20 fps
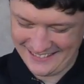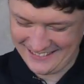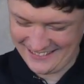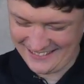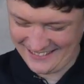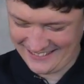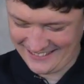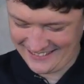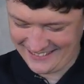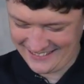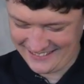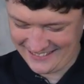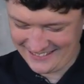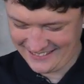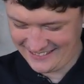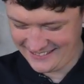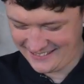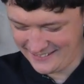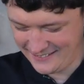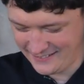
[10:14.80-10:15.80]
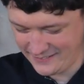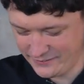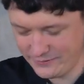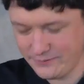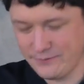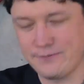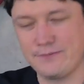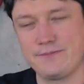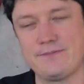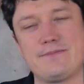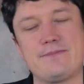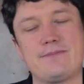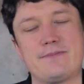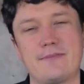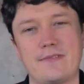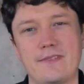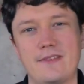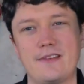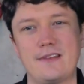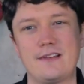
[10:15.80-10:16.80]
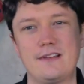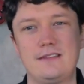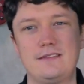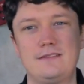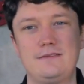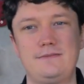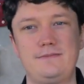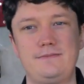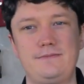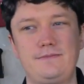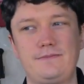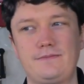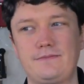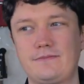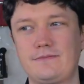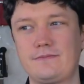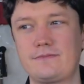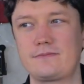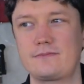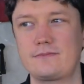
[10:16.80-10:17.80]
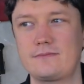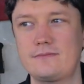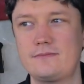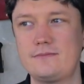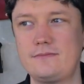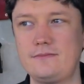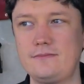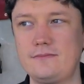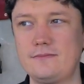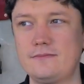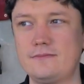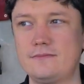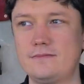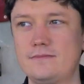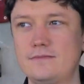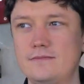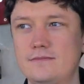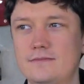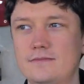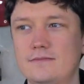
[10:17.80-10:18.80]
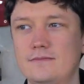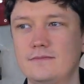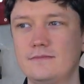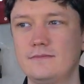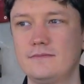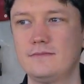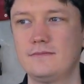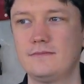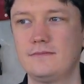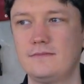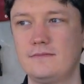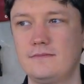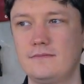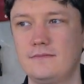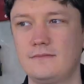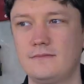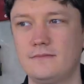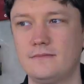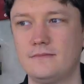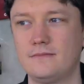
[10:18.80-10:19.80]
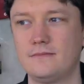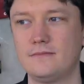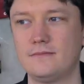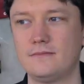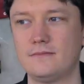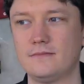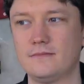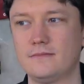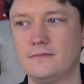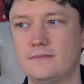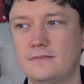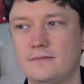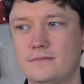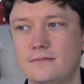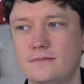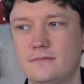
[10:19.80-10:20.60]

The person shown says nothing.